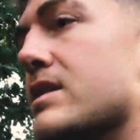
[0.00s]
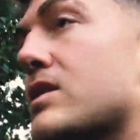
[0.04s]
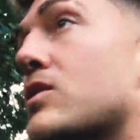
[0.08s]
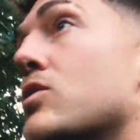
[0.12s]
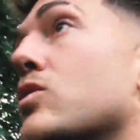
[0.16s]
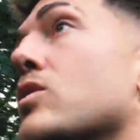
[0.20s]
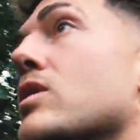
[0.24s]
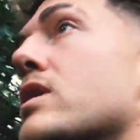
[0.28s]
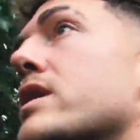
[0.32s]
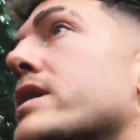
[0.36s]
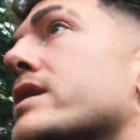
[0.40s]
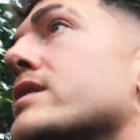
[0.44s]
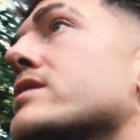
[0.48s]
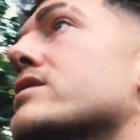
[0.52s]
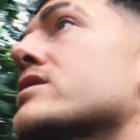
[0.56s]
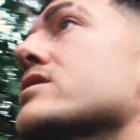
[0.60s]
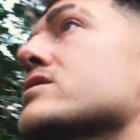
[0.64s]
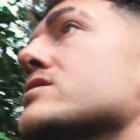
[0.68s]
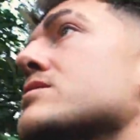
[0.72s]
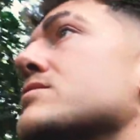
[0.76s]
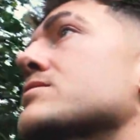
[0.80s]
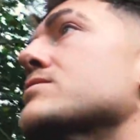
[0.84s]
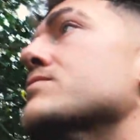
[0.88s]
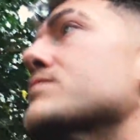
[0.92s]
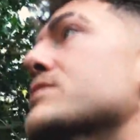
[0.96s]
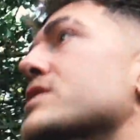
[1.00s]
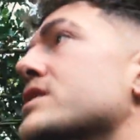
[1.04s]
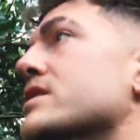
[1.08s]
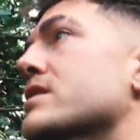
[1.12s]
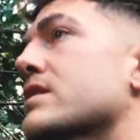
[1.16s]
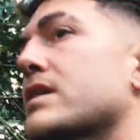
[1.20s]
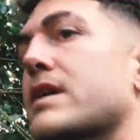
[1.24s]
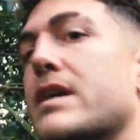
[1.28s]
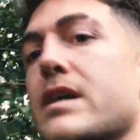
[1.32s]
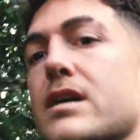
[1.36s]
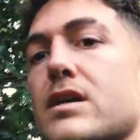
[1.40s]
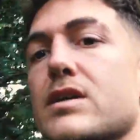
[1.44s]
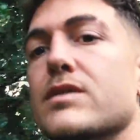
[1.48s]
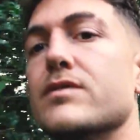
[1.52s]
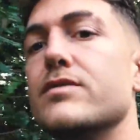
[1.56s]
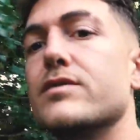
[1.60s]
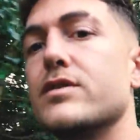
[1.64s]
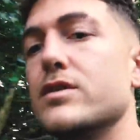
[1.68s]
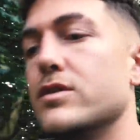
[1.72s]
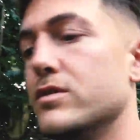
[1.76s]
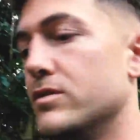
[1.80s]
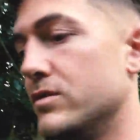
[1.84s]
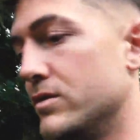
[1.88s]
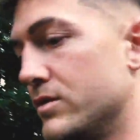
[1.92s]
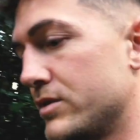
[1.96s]
quiet because I'm near the golf
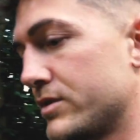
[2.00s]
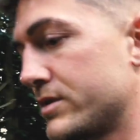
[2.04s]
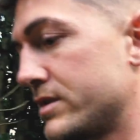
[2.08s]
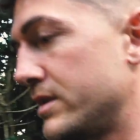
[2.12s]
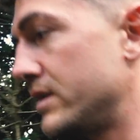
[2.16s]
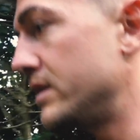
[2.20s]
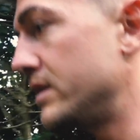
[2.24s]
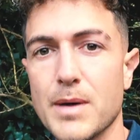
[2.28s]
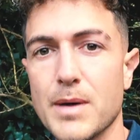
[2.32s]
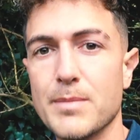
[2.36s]
course.